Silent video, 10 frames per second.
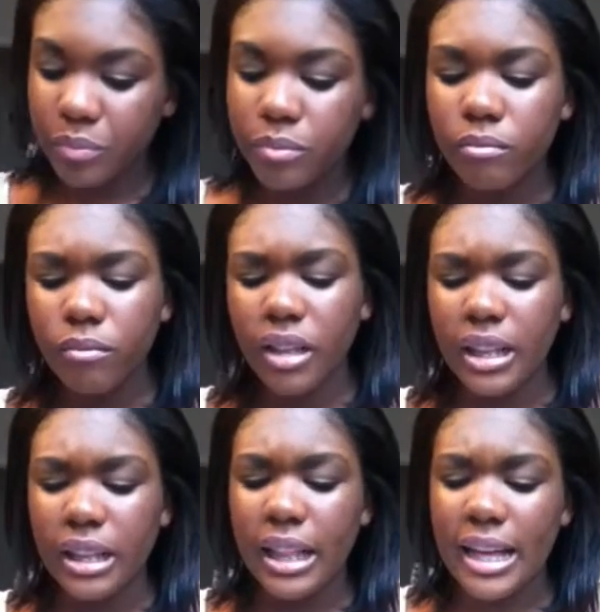And the
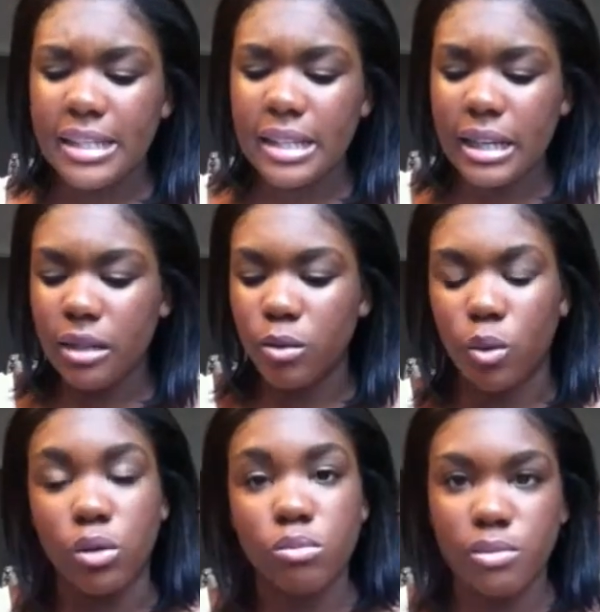last thing, well,
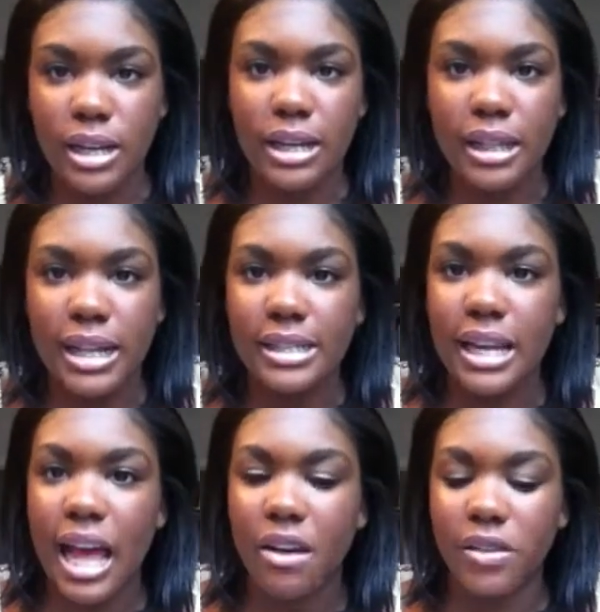second to last thing I have
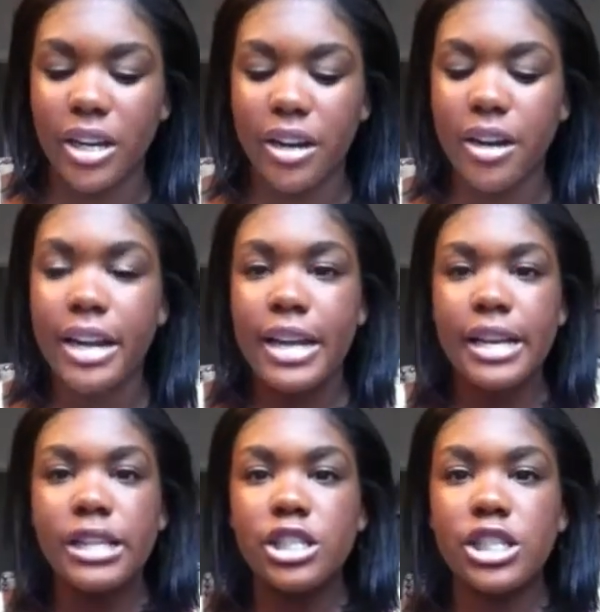in here is
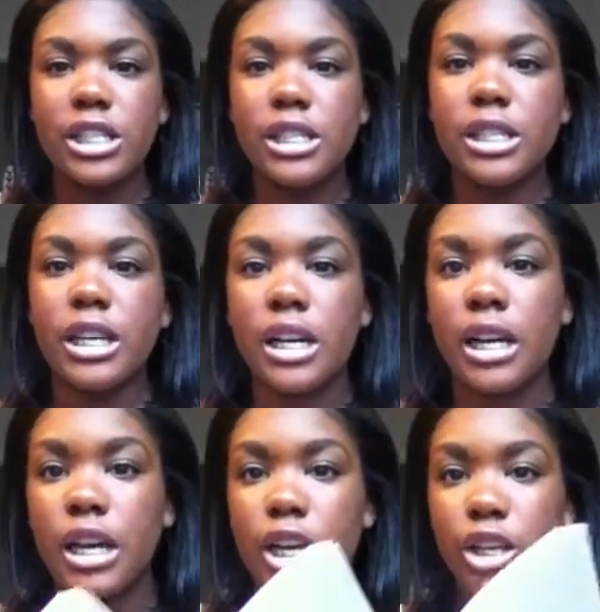just a
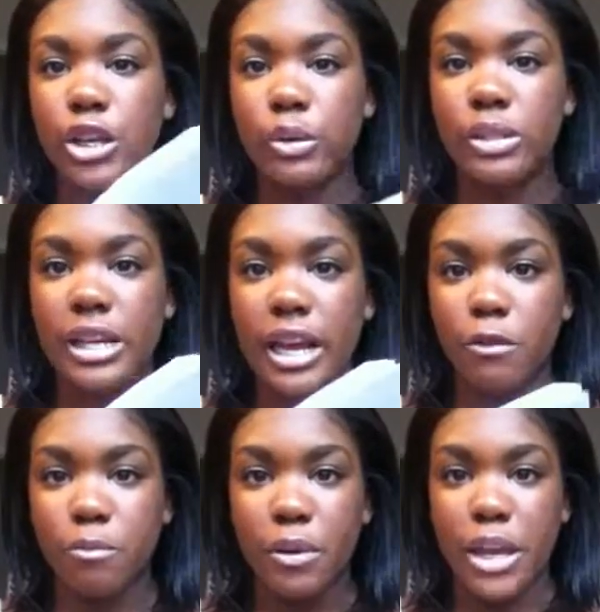huge stack of
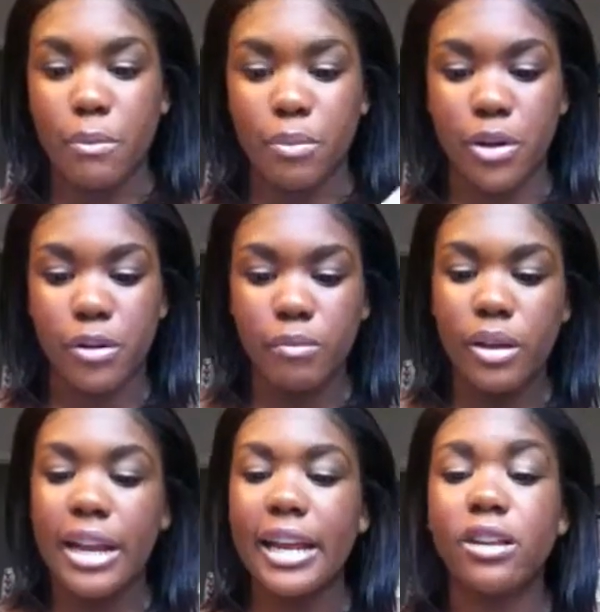paper. And I
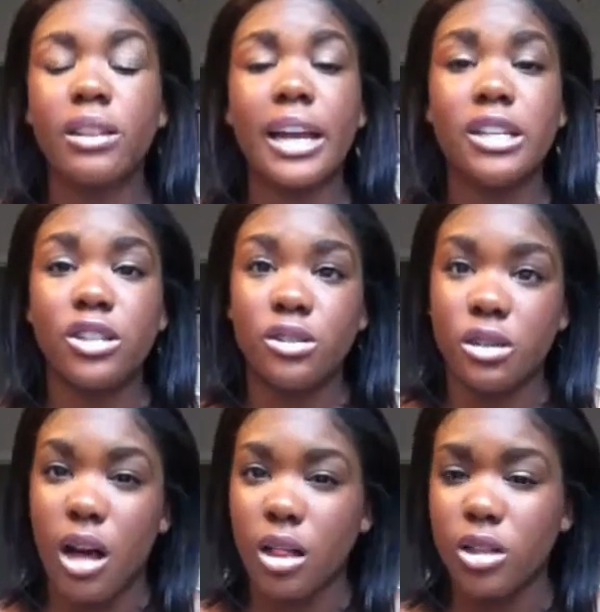like to use
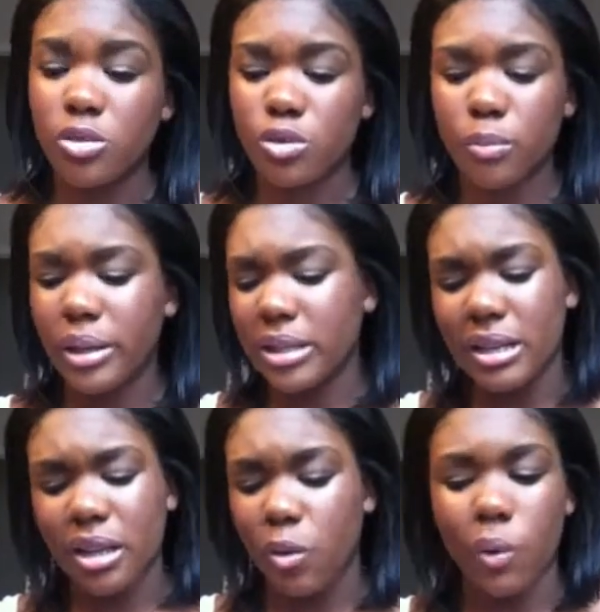college rule because I think
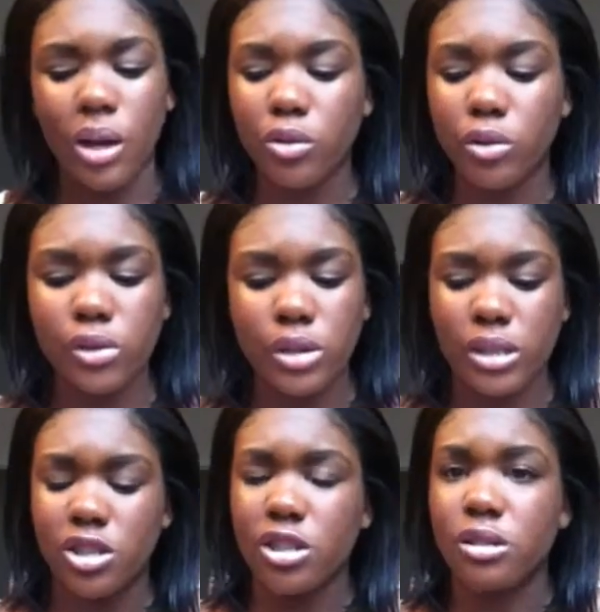Wilder is
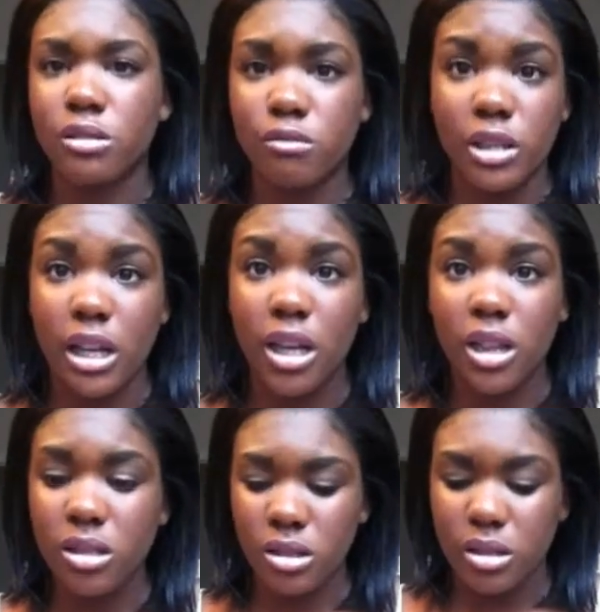just ridiculous. It
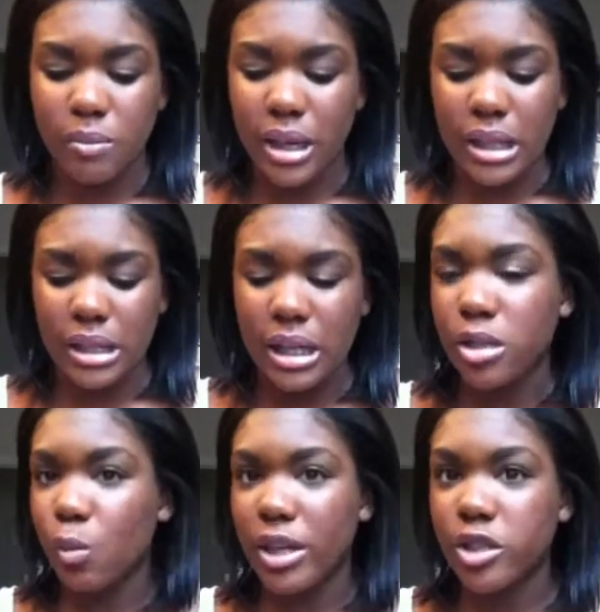doesn't make any sense why
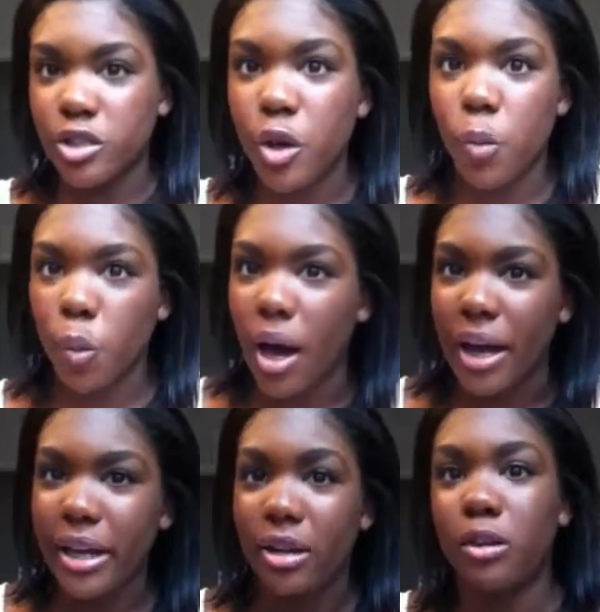it's so wide and
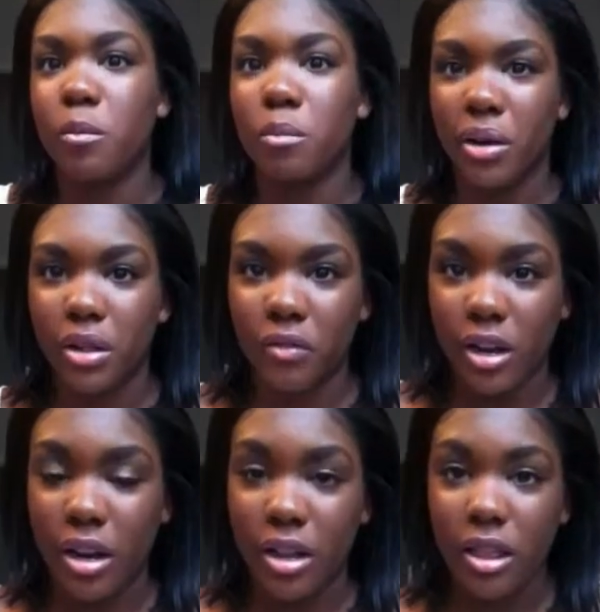you can barely fit
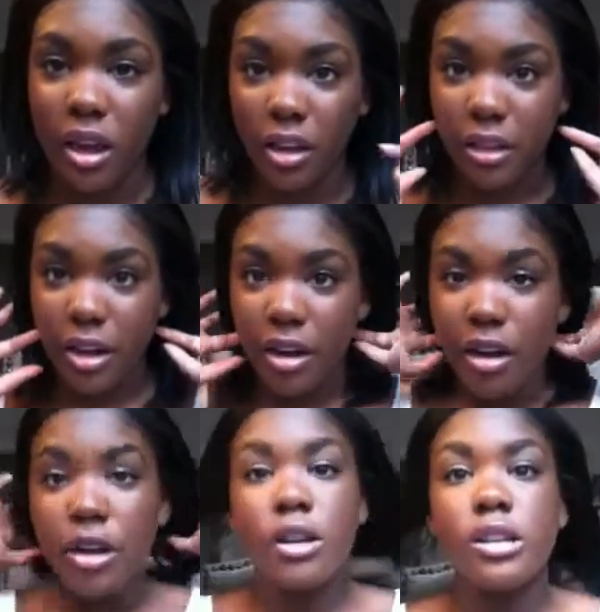anything on there.
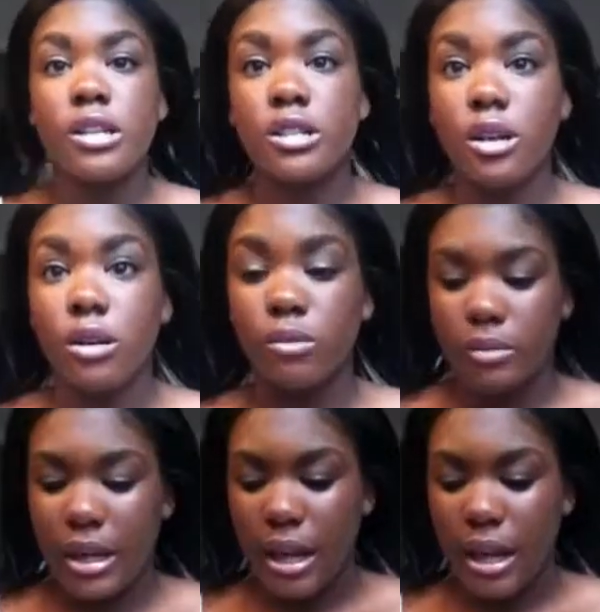So, yeah.